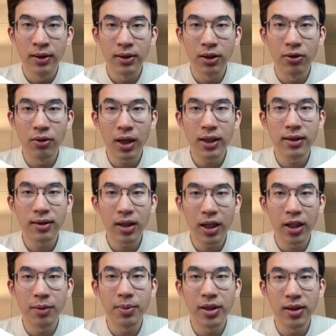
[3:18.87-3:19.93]
The right
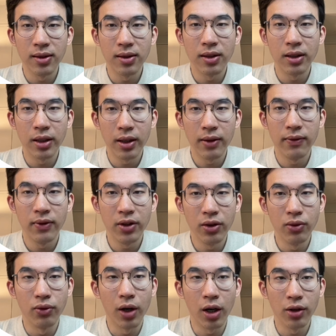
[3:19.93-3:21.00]
side PCA
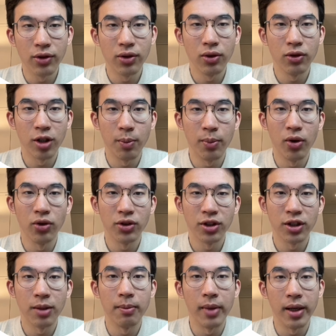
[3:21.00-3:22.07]
view also
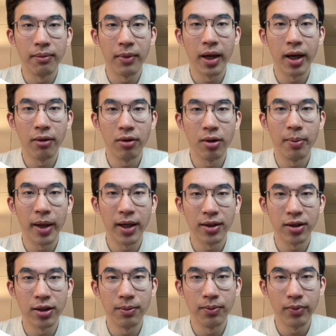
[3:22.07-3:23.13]
supports the main error
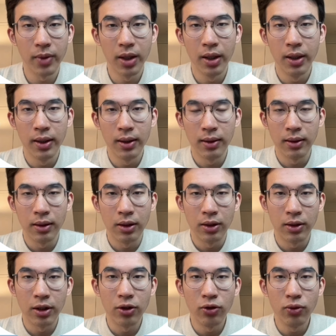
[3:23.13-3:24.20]
pattern.
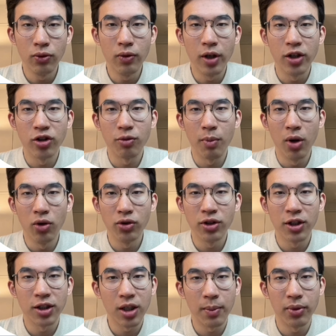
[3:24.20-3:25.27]
Telugu is
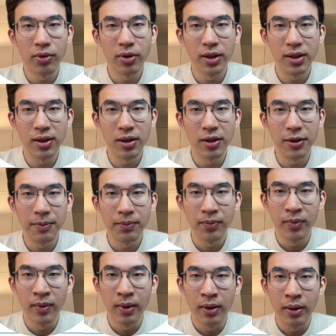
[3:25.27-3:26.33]
most separated,
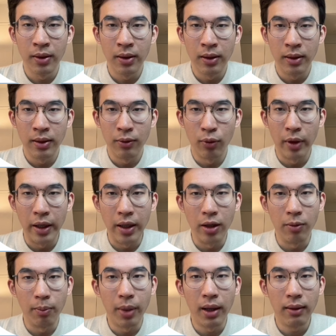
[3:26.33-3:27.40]

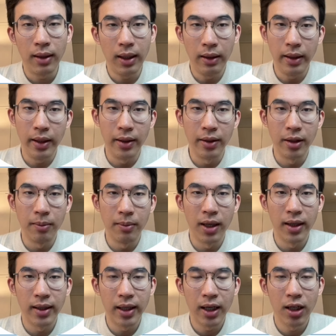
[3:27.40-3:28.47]
while Bangla and
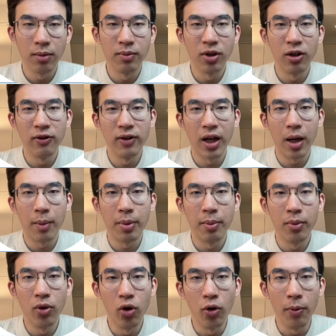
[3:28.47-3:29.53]
Malayalam overlap
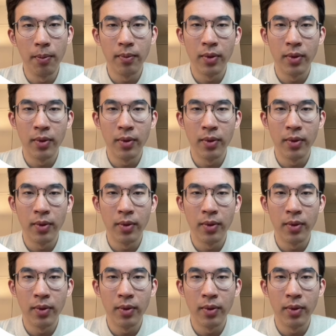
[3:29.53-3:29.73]
more.